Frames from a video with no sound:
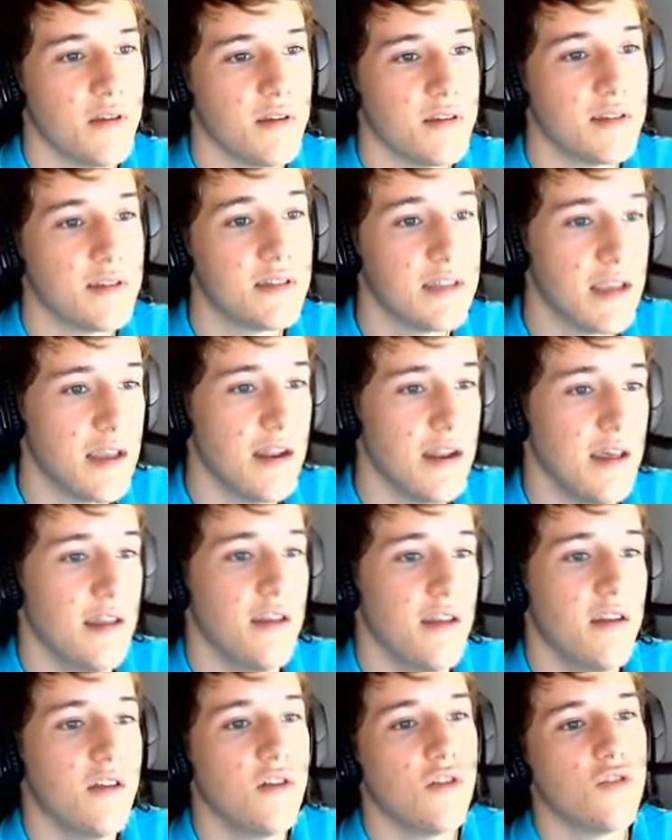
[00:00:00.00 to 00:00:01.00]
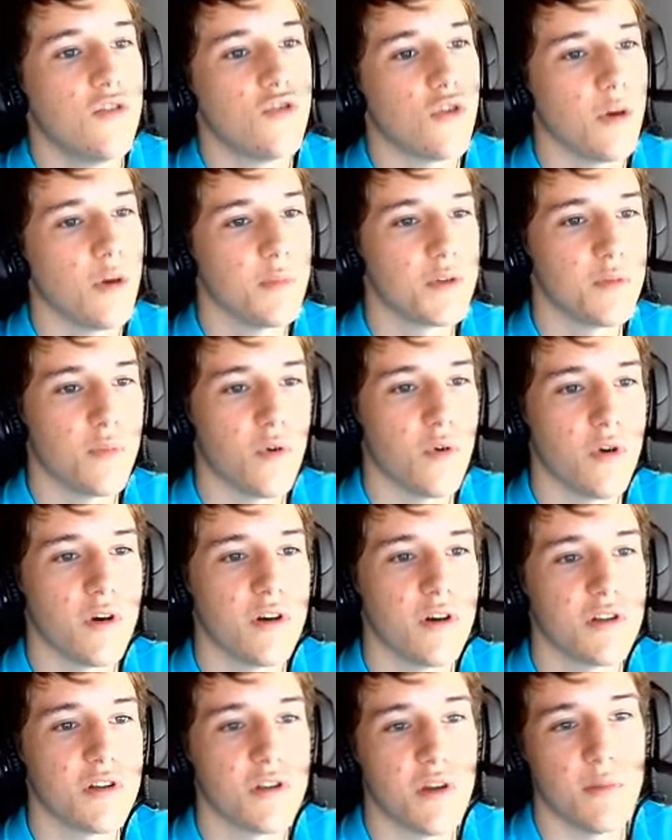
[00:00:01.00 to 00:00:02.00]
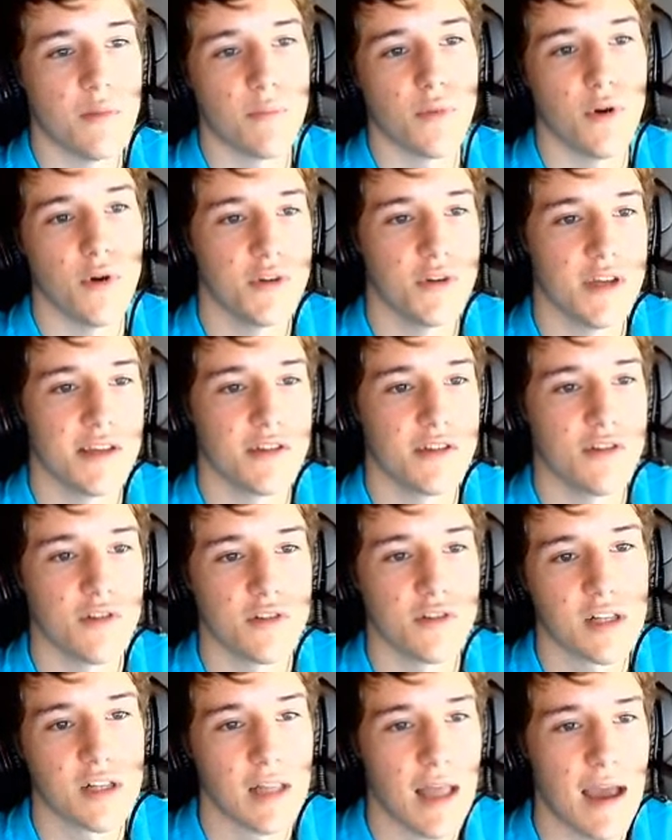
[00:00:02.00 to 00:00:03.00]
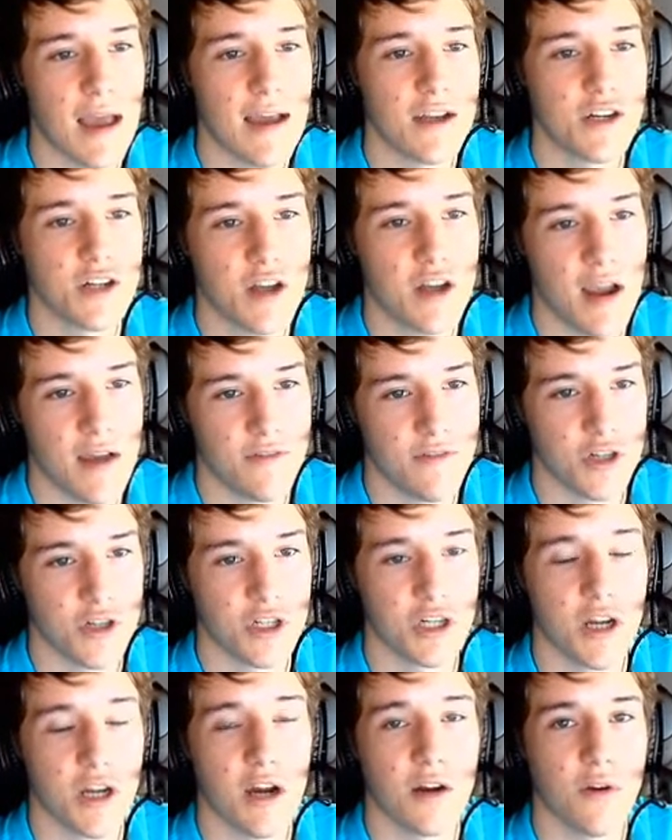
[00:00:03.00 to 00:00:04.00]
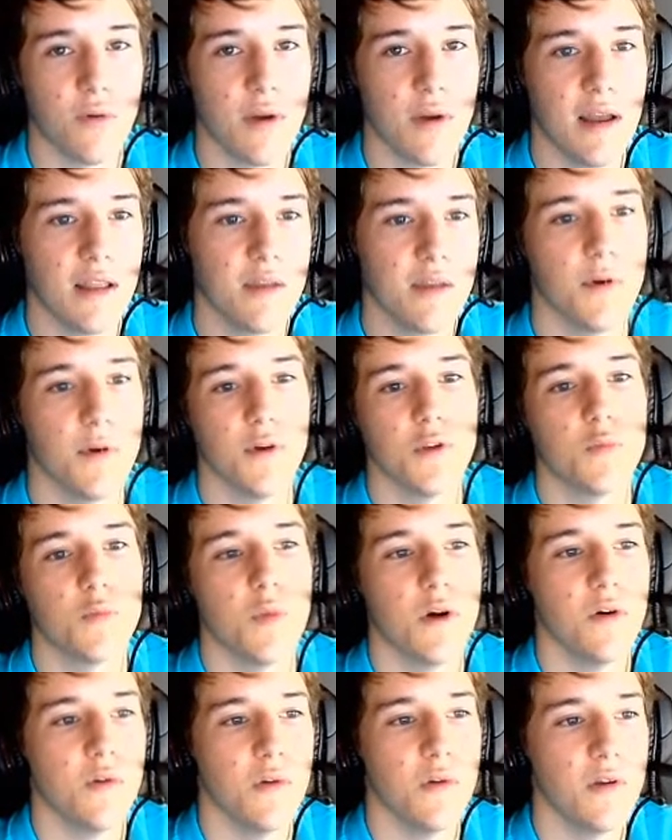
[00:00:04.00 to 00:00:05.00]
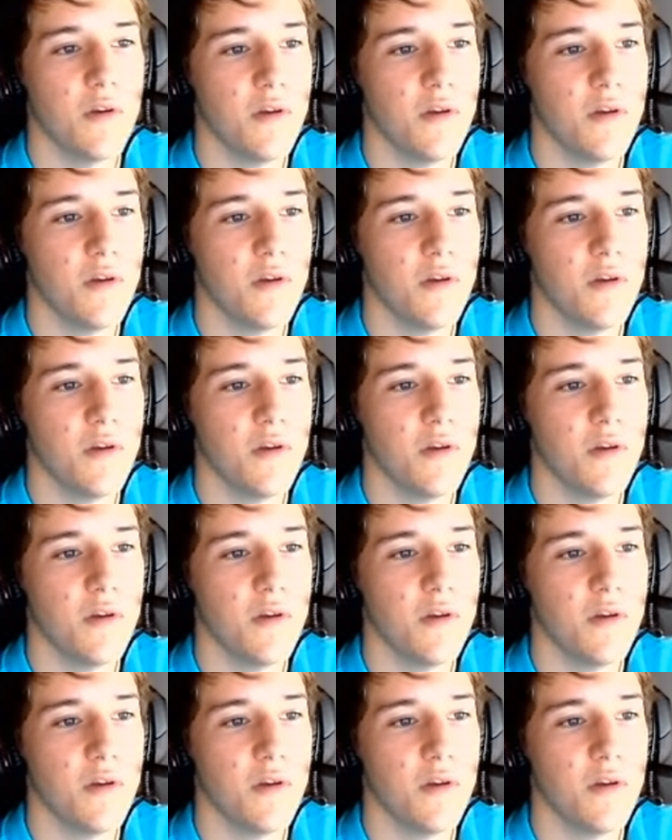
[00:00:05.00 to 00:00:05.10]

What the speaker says: CNN, Trump supporters, protesters clash after Chicago rally postponed.